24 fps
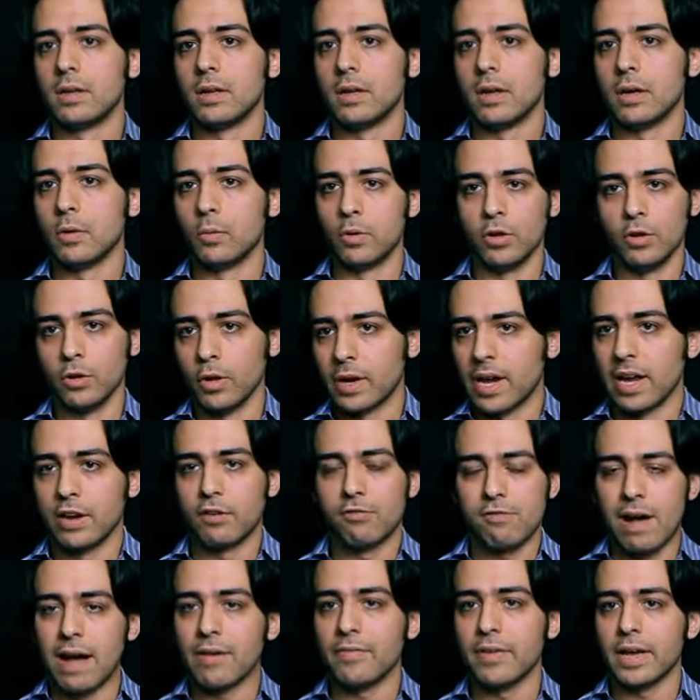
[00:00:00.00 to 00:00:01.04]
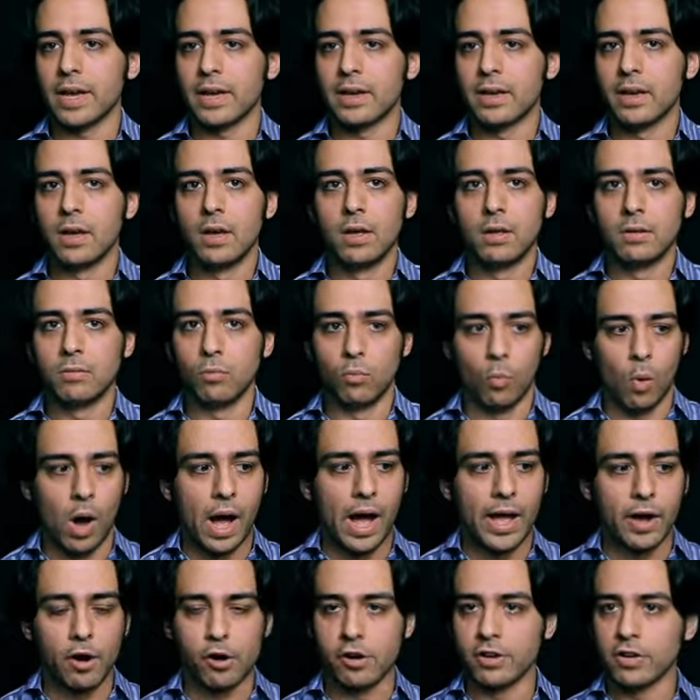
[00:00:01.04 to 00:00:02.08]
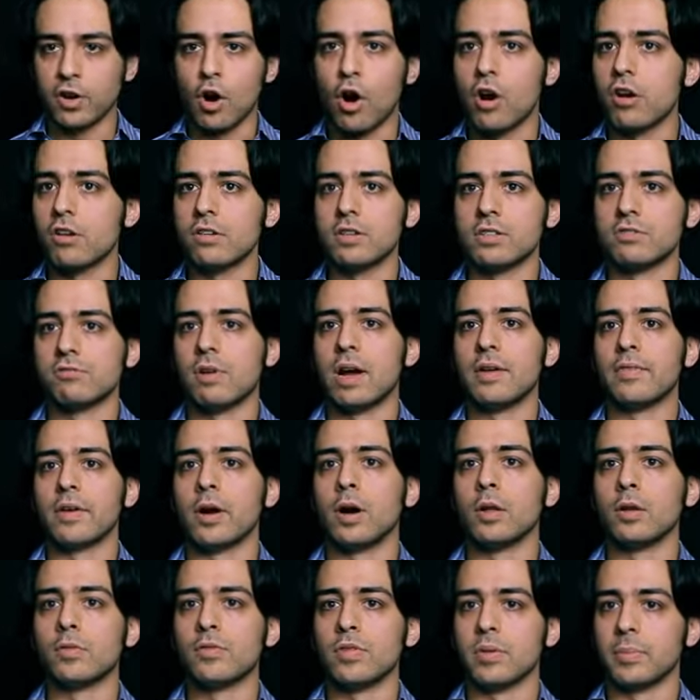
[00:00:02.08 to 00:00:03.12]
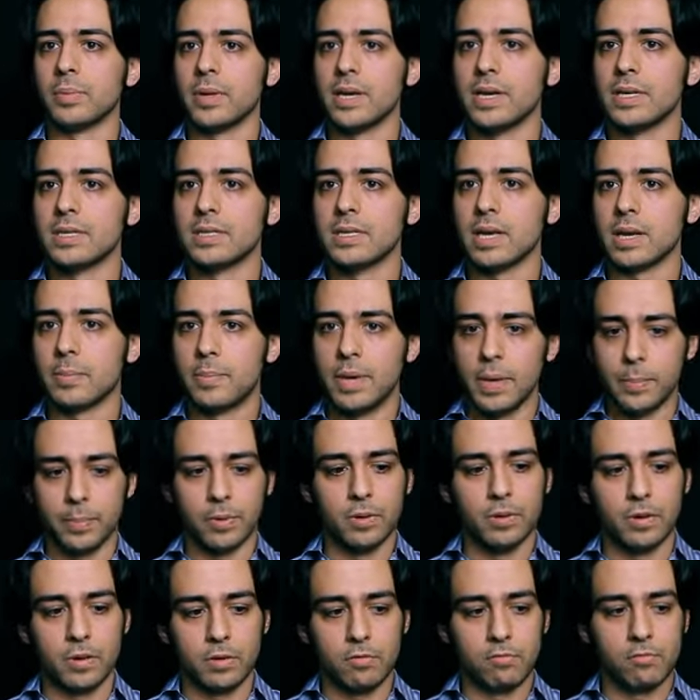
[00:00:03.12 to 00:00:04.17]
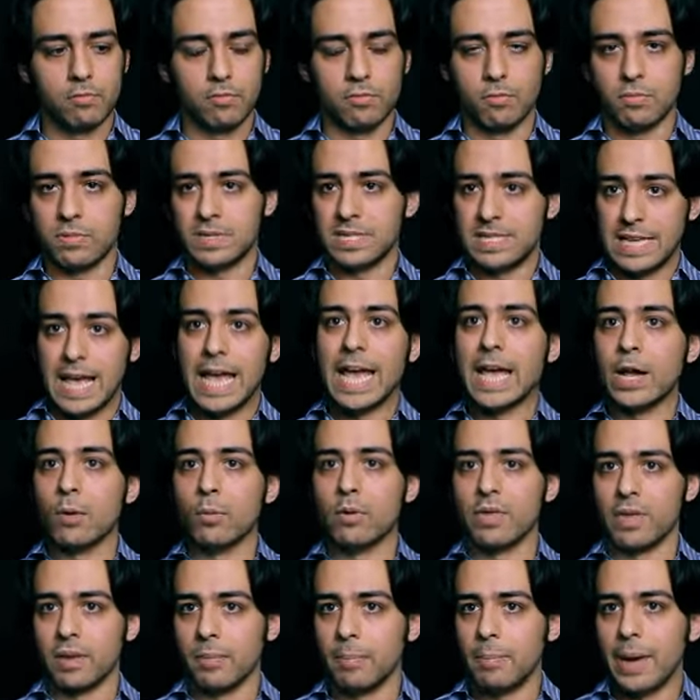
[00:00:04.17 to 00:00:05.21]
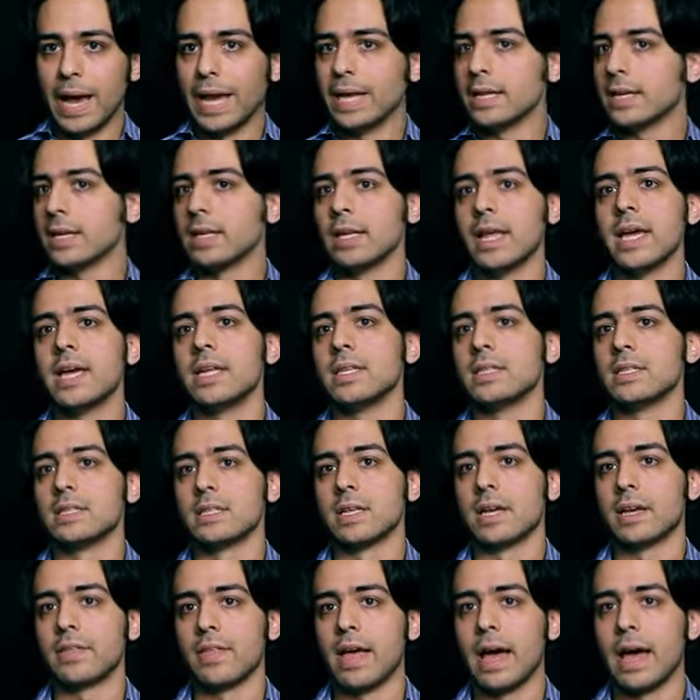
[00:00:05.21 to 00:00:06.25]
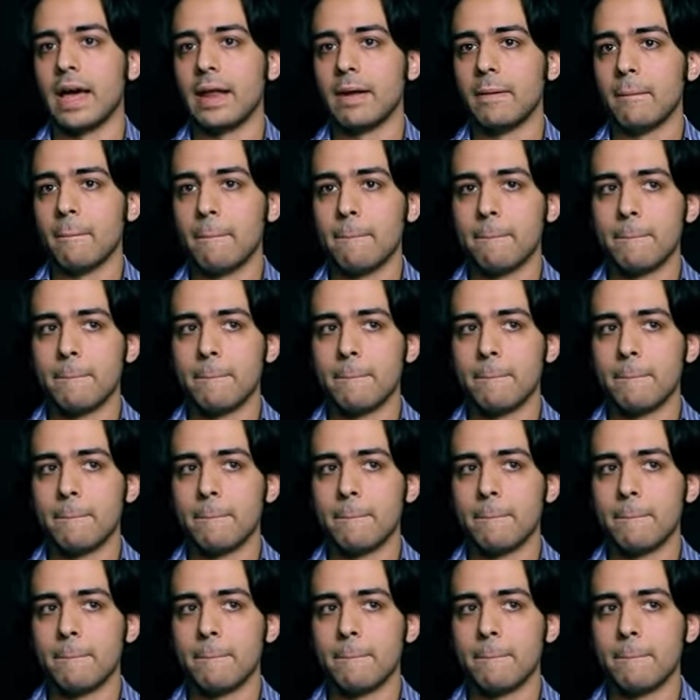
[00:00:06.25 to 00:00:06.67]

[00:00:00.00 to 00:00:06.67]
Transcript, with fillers: When you look at traffic, why aren't cars driving all over the place? Like, people stay within painted lanes like that.